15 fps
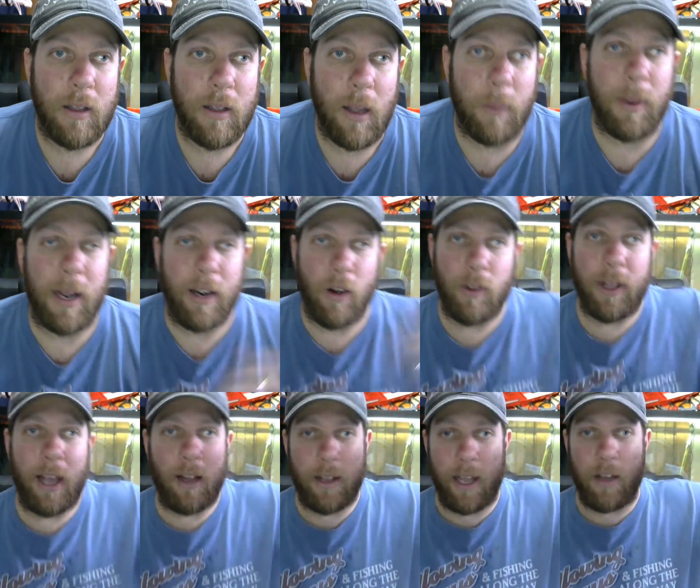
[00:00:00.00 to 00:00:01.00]
mean, I know the
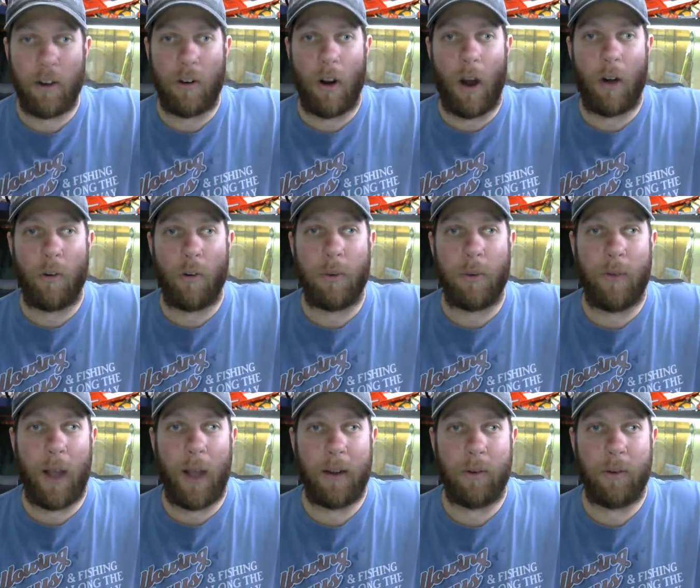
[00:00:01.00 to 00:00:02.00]
alligator gar will be
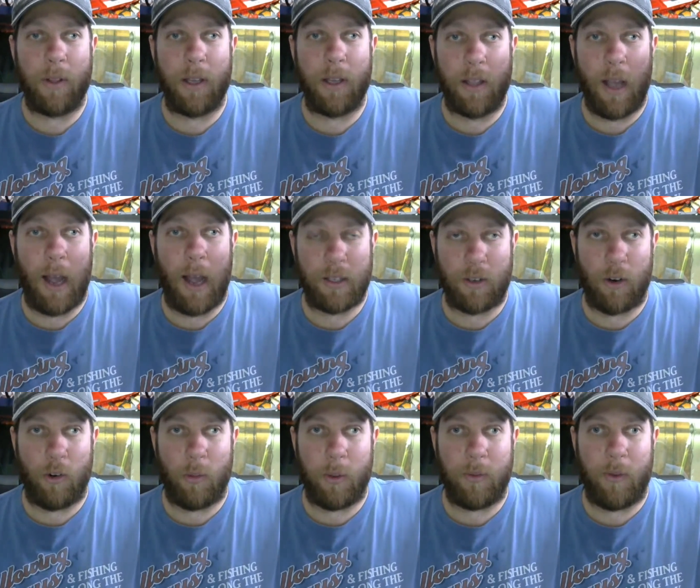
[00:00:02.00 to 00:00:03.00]
fine with it, and the Oscar
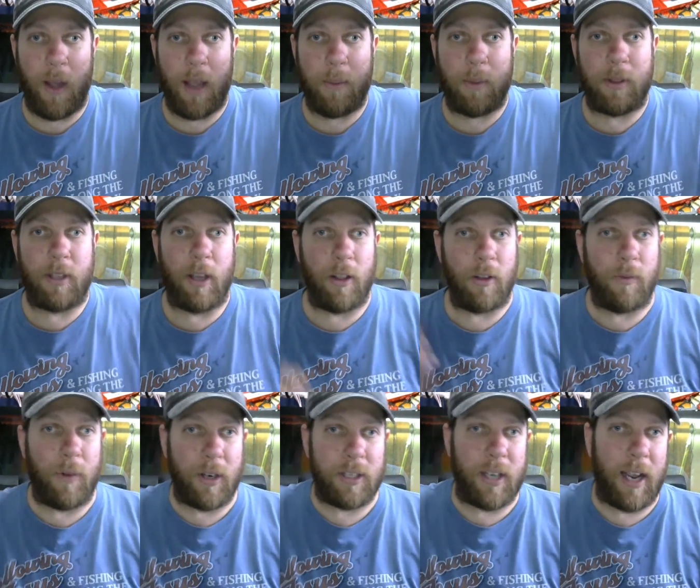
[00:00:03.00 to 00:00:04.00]
will be fine, but the other
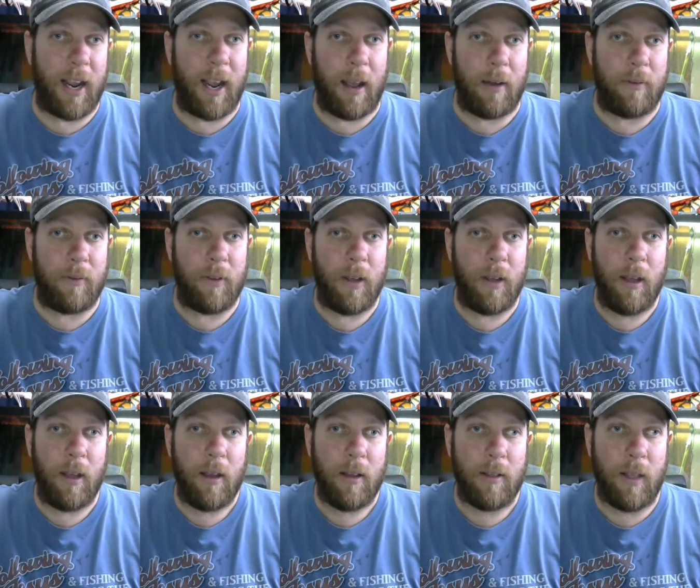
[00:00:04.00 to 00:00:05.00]
fish I have,
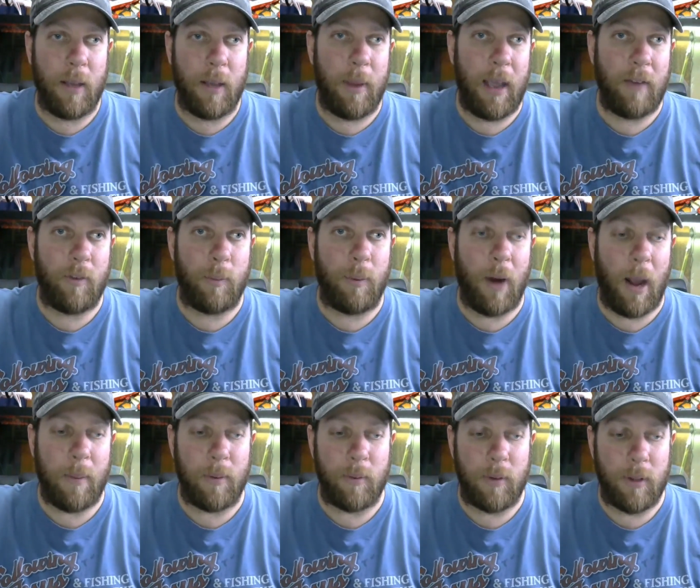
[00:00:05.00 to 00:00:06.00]
they may have a
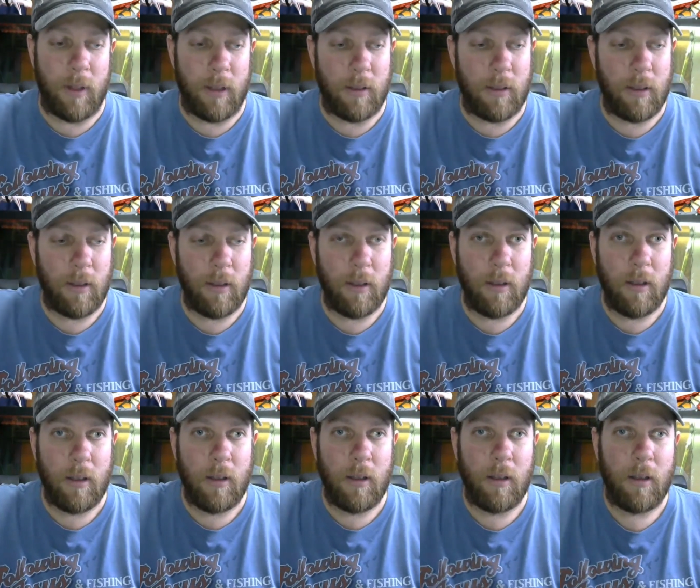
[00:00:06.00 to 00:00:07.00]
problem with it
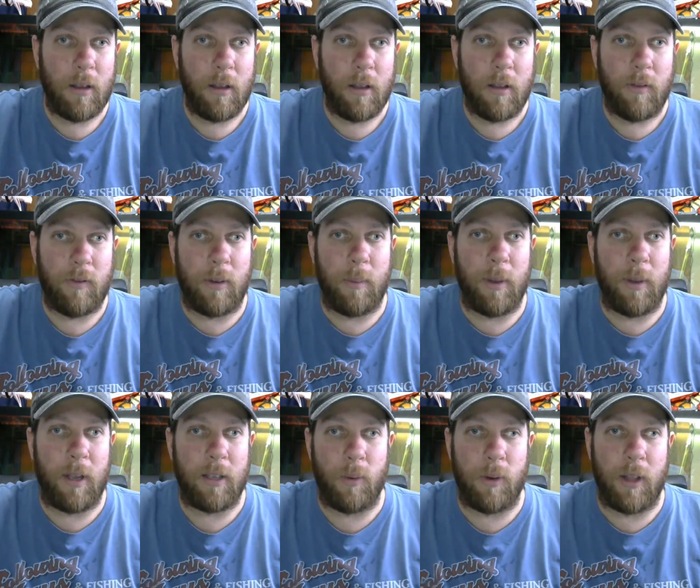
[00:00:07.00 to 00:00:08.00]

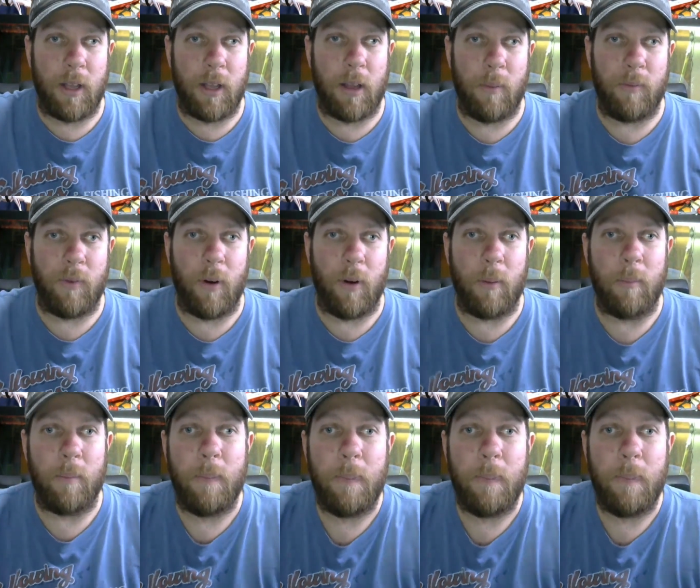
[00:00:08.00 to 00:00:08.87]
because of where they come from.